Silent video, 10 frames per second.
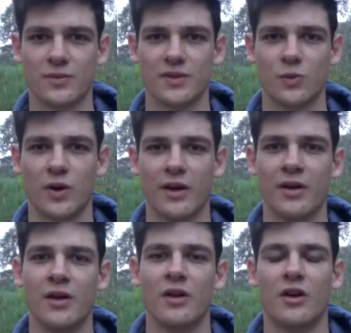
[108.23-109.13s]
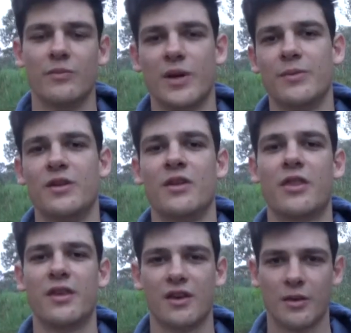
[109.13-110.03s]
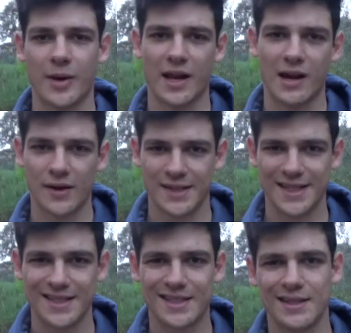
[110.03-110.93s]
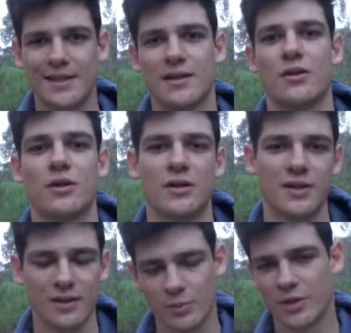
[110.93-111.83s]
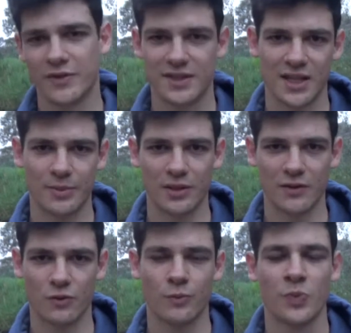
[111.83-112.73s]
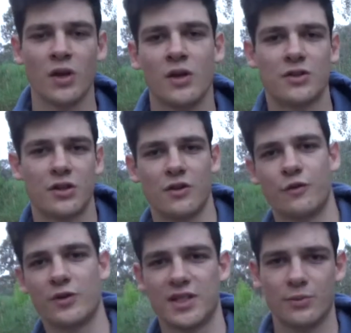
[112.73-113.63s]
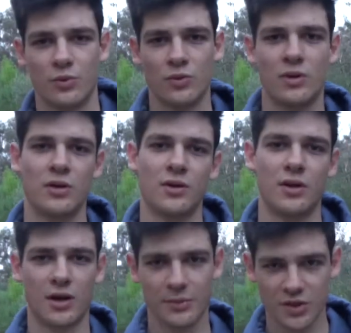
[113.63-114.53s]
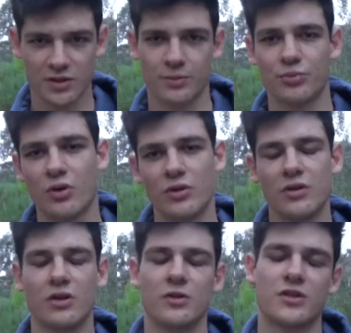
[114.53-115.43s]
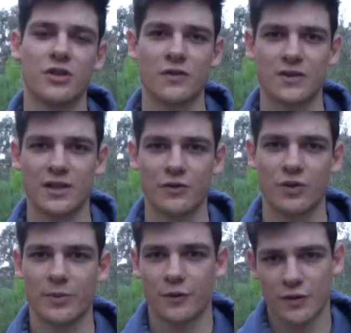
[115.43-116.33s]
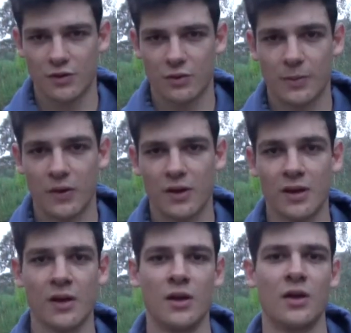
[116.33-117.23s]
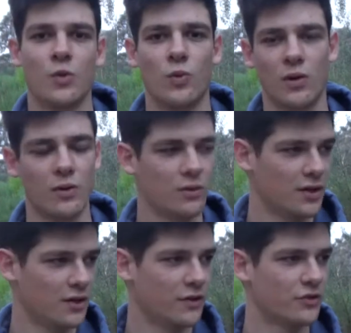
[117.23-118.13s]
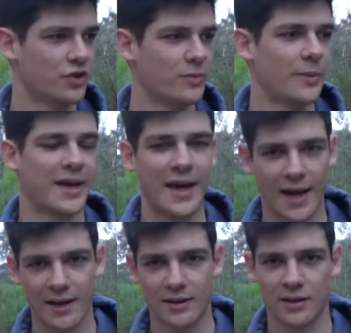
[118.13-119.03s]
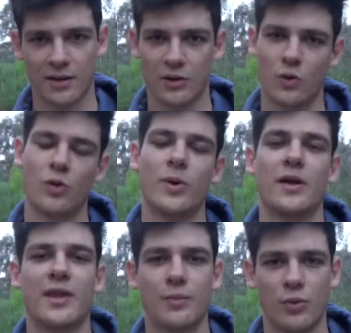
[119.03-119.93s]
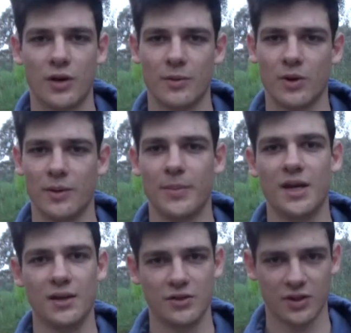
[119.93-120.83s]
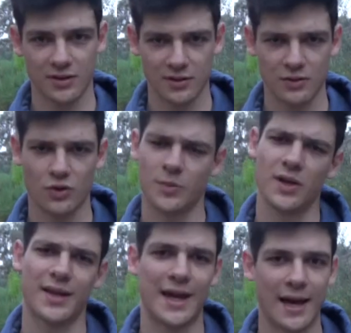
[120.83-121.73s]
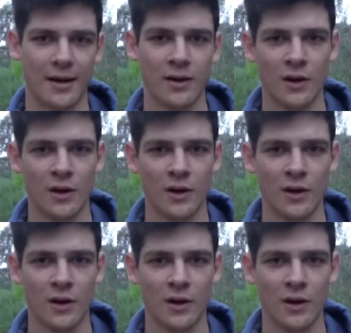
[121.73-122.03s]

as a way of maybe thinking about our identity on a little bit of a deeper level. So for example, I'm Justin Pronin on the surface level, I'm the physical body. Well, if I dream I'm a cat, who am I at that point? Am I me, Justin, or am I the cat?